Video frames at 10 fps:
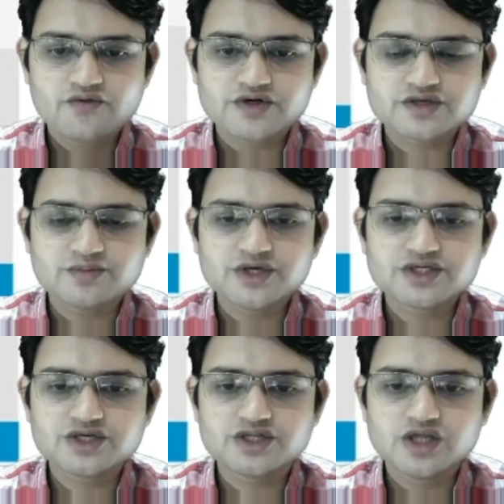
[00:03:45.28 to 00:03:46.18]
for
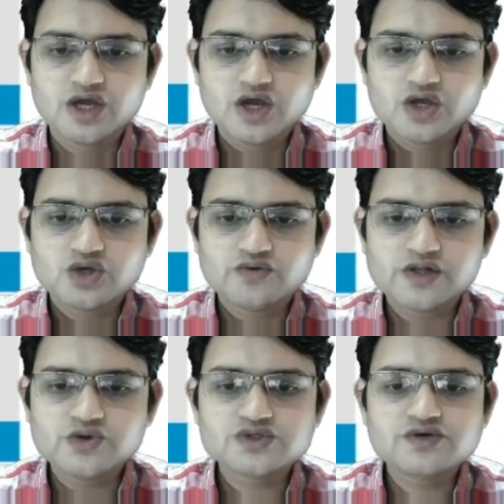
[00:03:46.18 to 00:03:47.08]
summation, you will
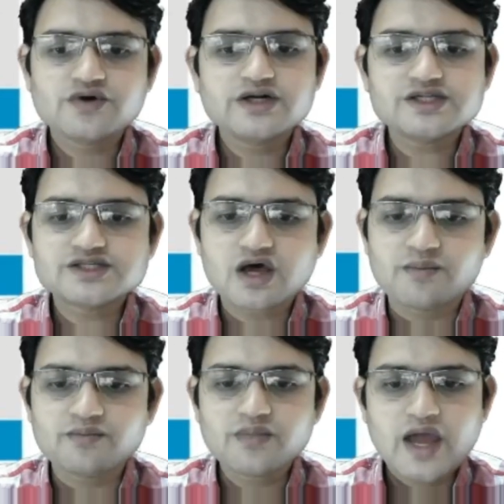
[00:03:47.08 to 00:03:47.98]
use the word
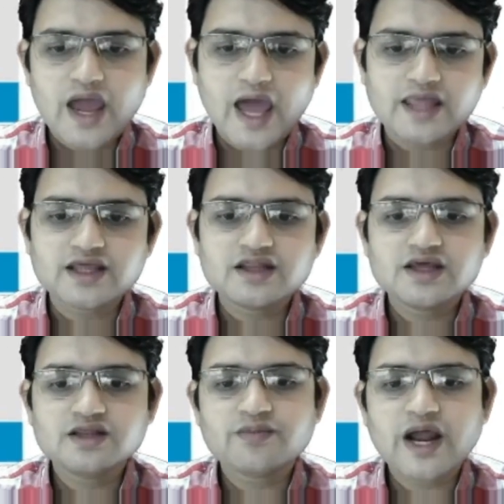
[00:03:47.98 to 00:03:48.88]
sum, and then
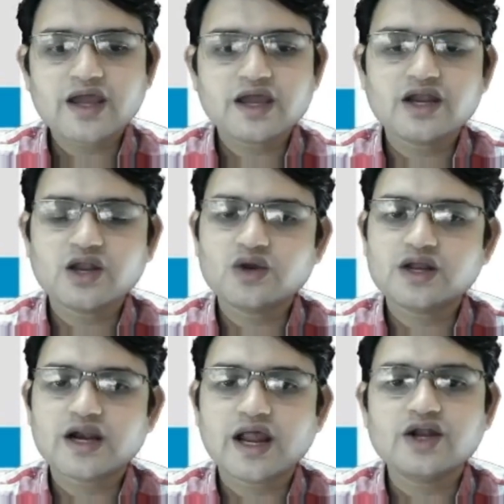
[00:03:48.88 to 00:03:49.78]
in bracket you
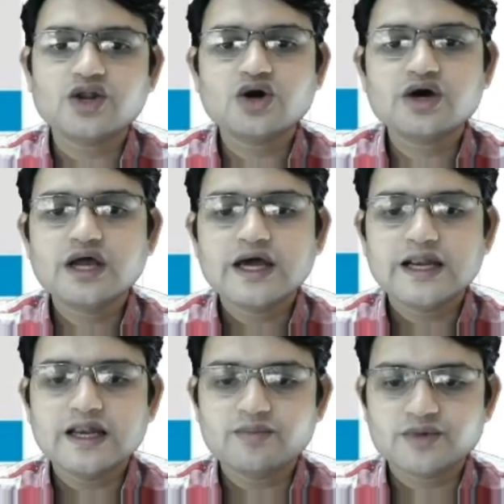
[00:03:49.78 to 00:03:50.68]
can write your
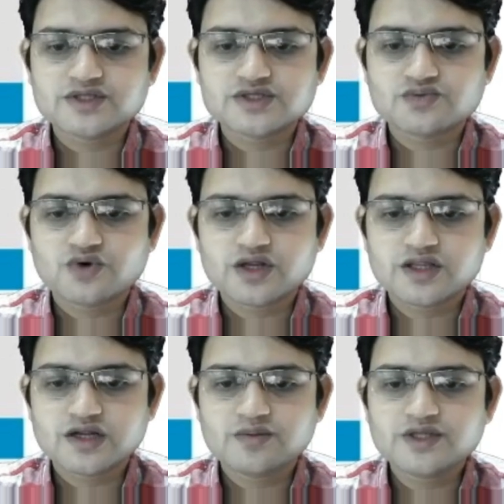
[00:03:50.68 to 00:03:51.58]
limits. What are
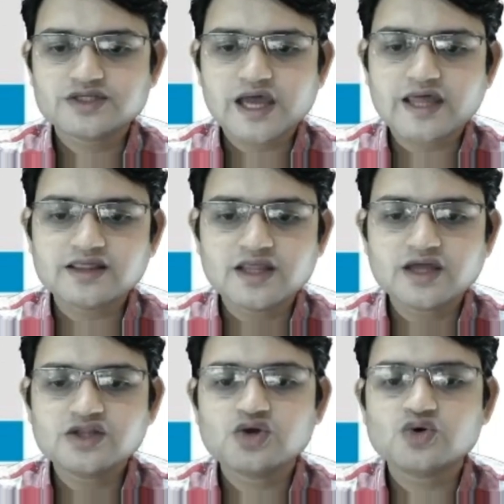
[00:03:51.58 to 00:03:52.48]
the limits? And
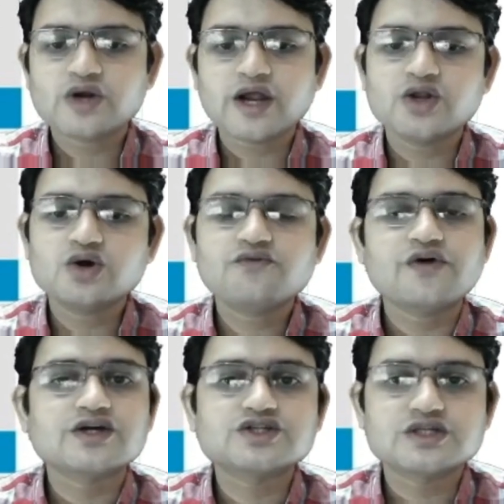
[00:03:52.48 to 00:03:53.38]
then you write your
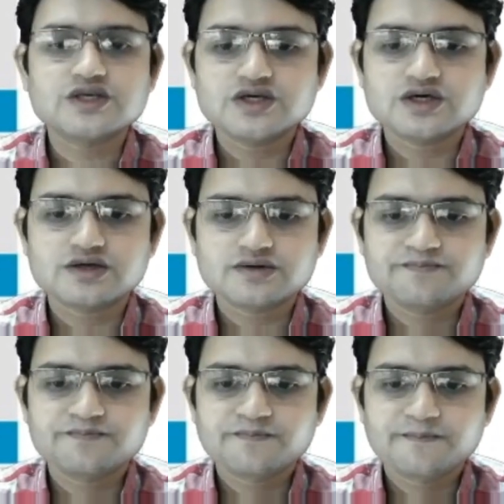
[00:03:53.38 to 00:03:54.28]
function here.
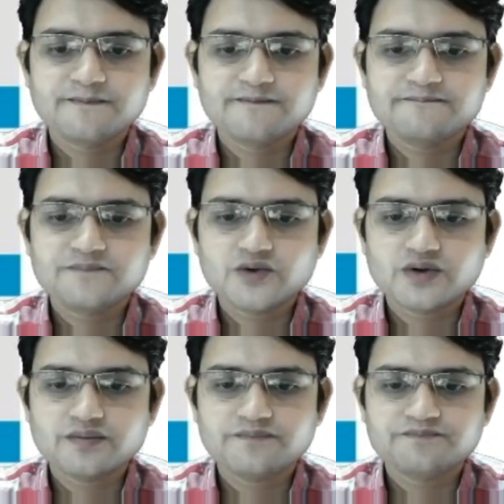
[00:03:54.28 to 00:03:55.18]

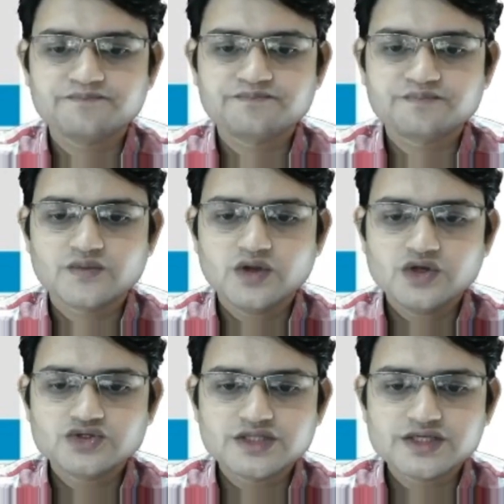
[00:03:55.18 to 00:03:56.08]
Okay.
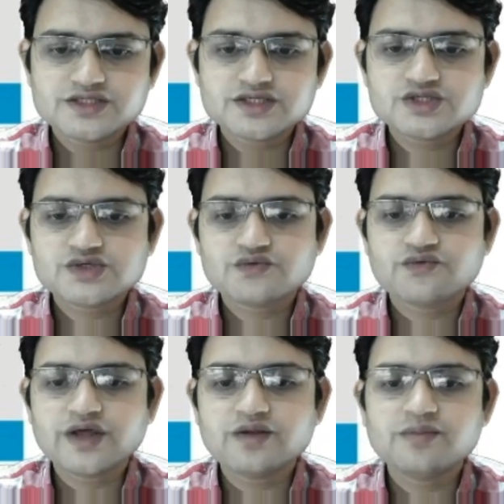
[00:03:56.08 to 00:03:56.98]
So this is
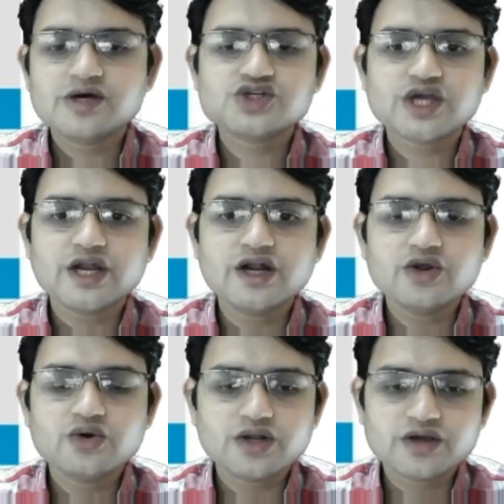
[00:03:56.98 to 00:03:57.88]
very much
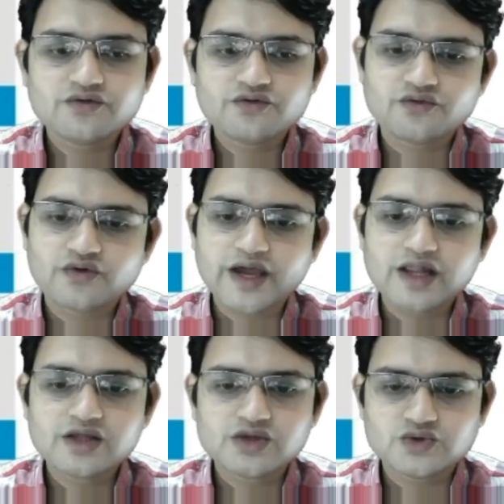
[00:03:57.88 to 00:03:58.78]
intuitive while
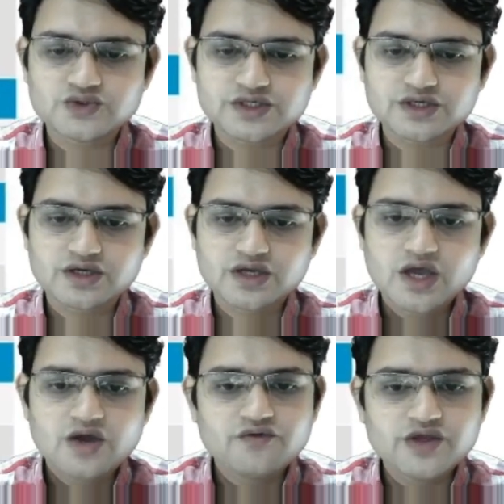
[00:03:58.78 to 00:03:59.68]
using.
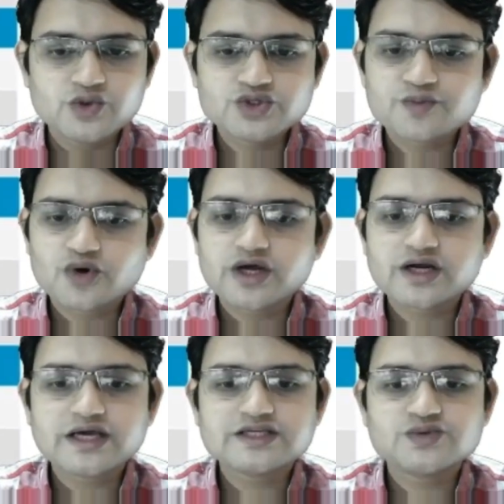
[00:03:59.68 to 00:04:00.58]
We use product as